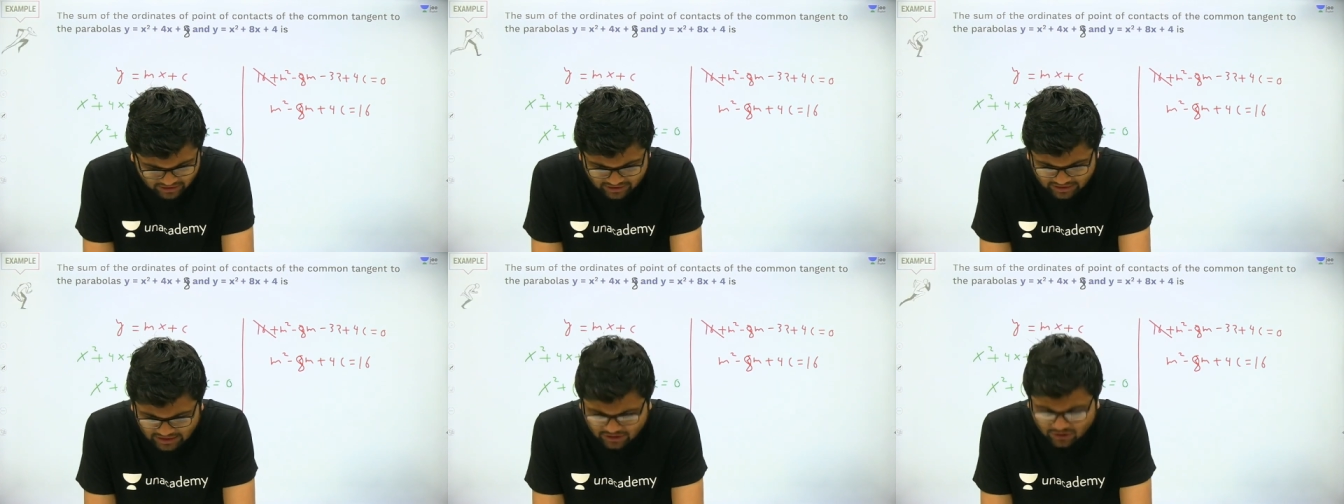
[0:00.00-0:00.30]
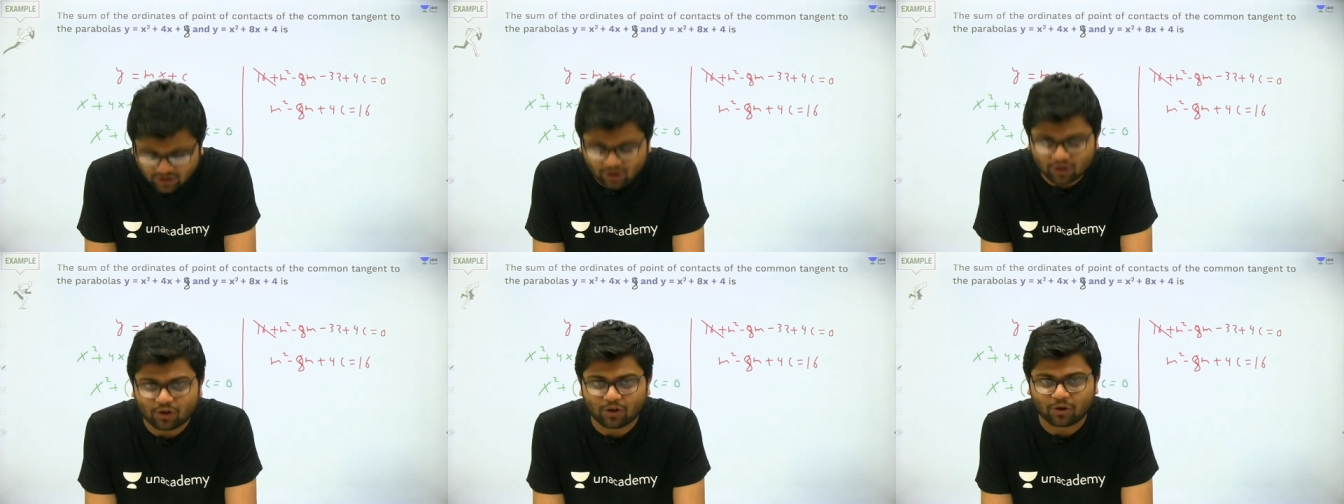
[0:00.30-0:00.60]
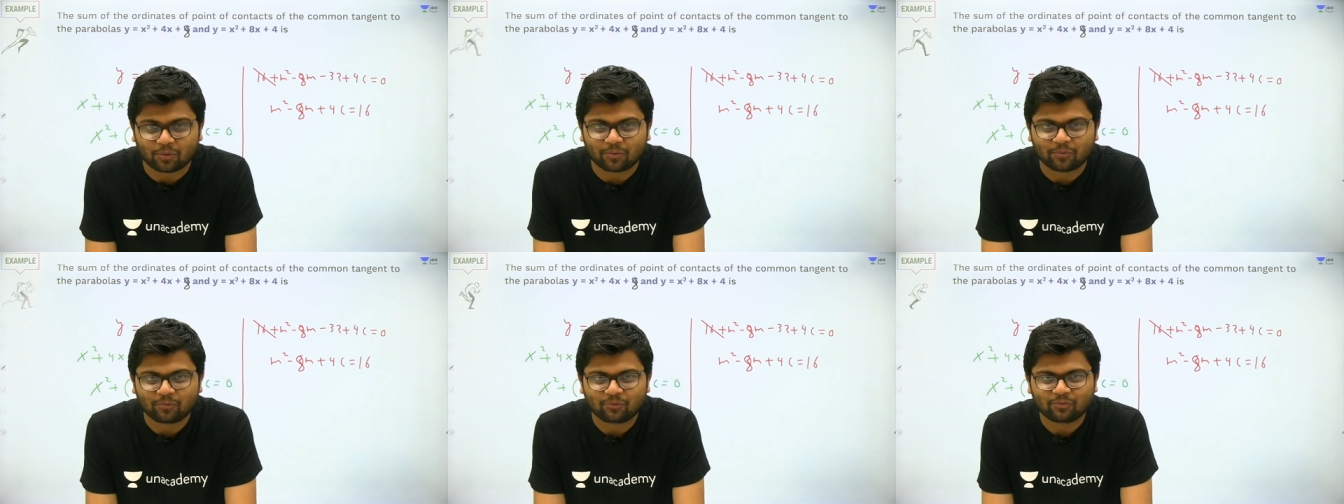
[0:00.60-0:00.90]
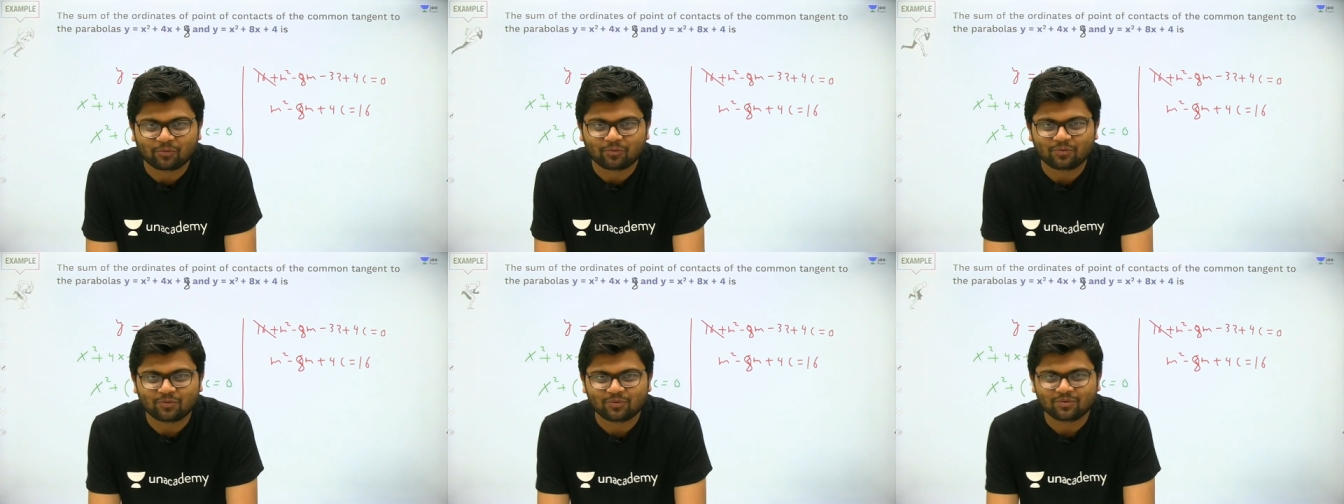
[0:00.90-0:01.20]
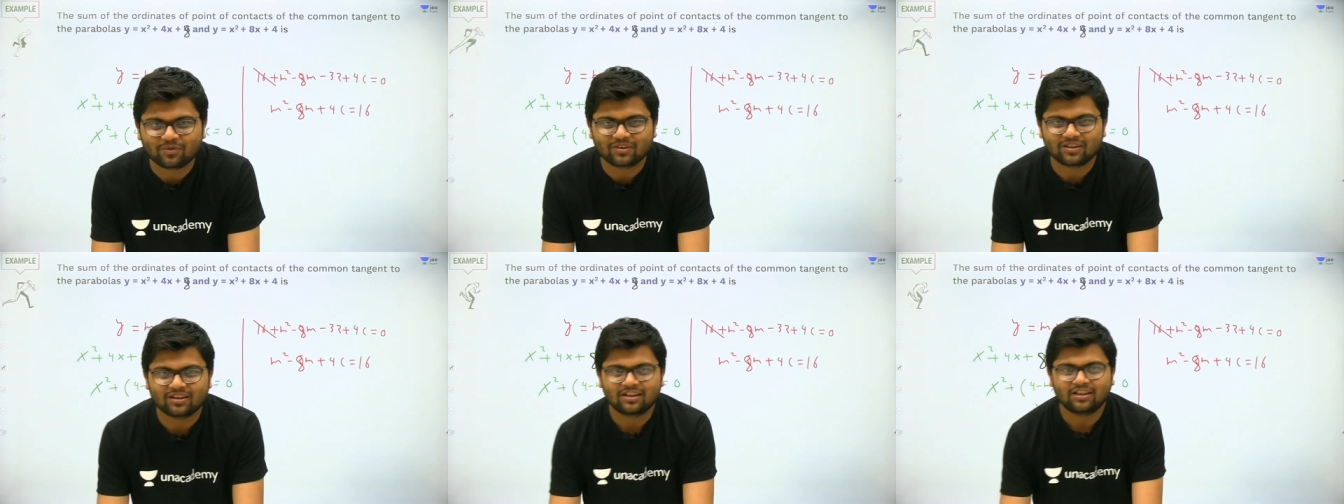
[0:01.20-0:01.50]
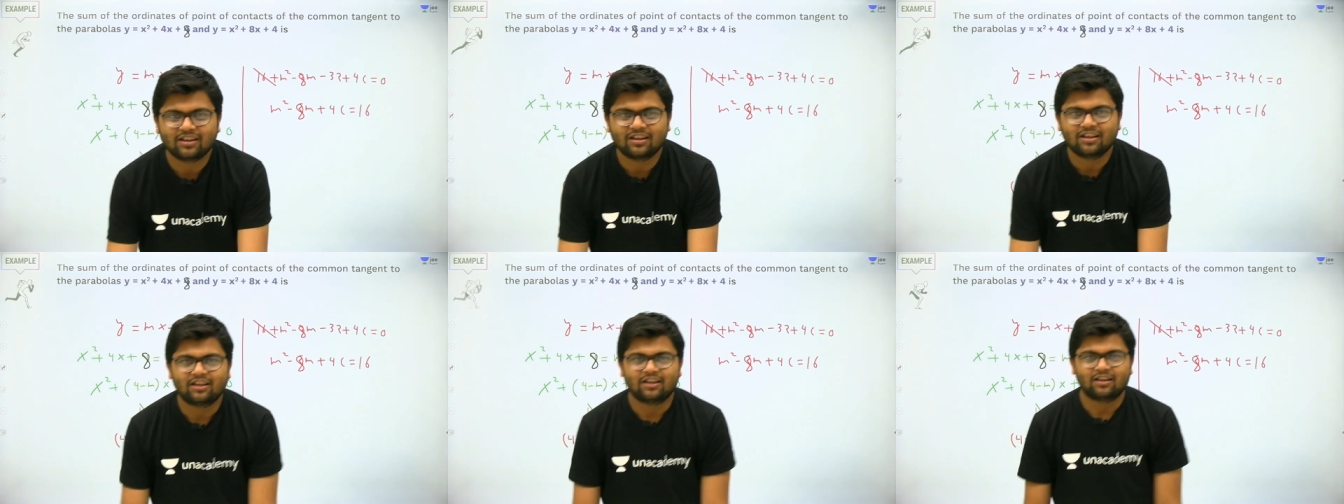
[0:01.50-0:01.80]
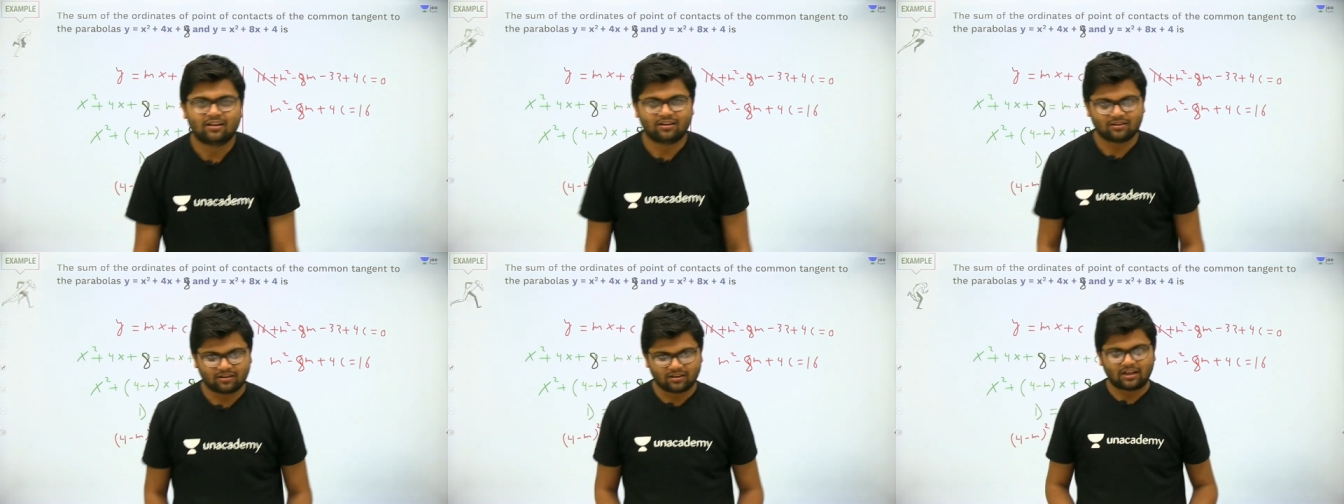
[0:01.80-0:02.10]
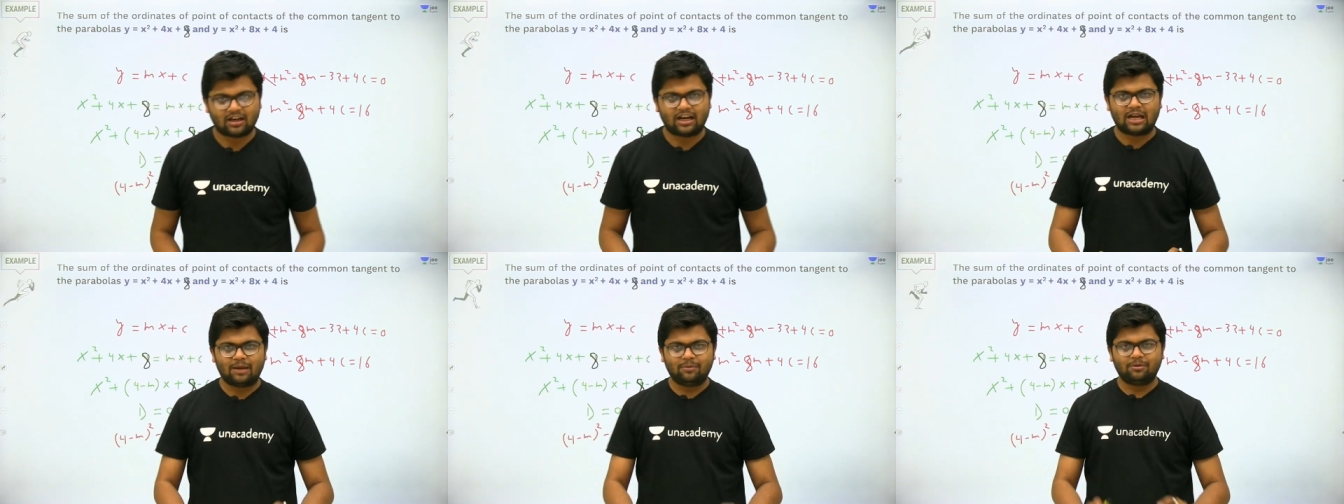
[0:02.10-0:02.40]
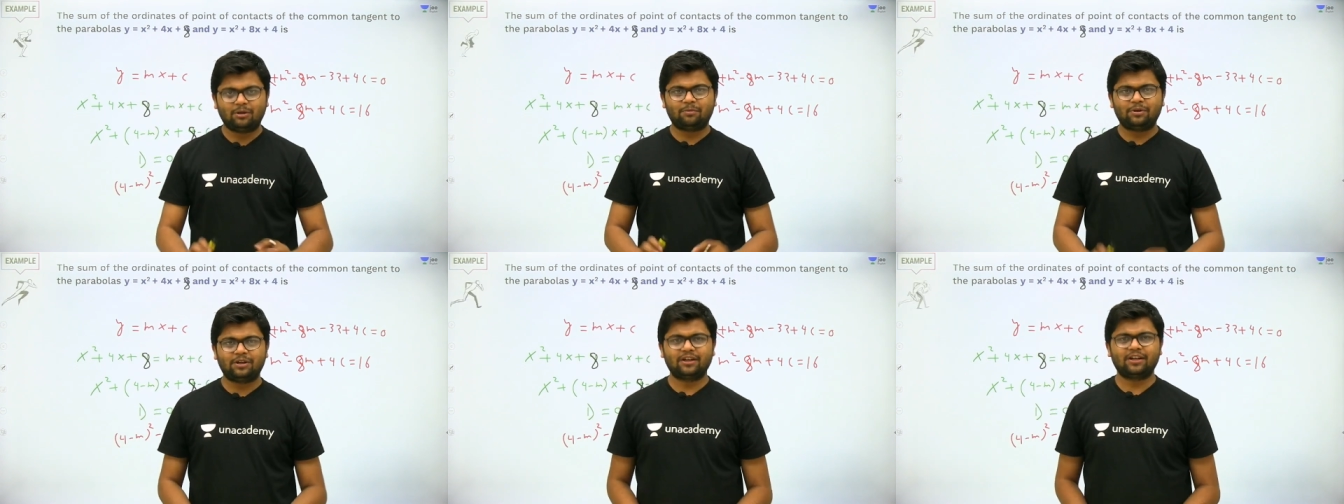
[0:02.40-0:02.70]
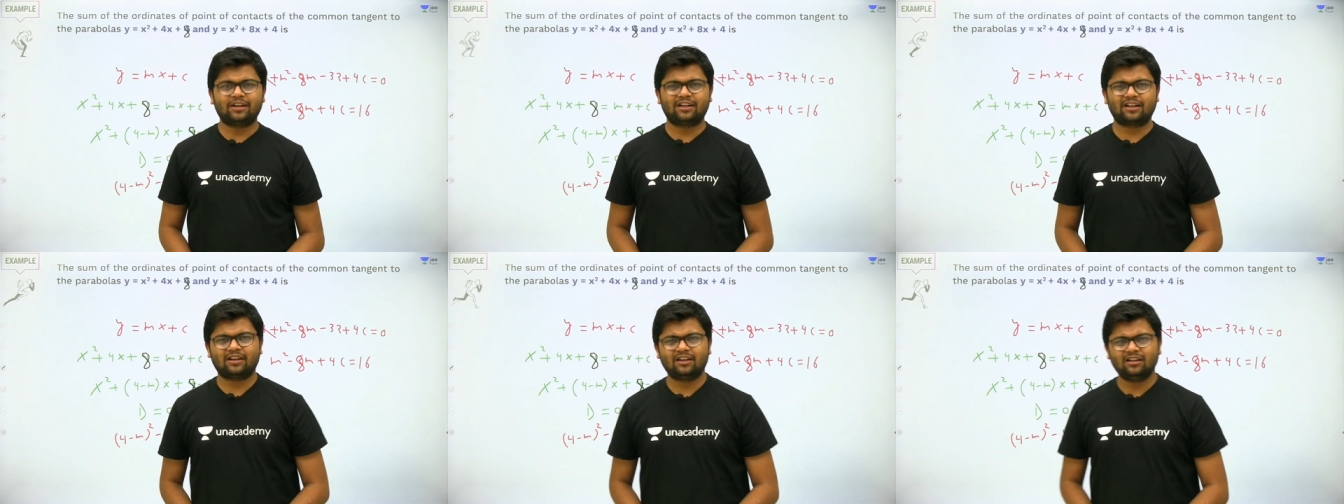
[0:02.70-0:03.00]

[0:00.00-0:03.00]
Yes or no? I am repeating it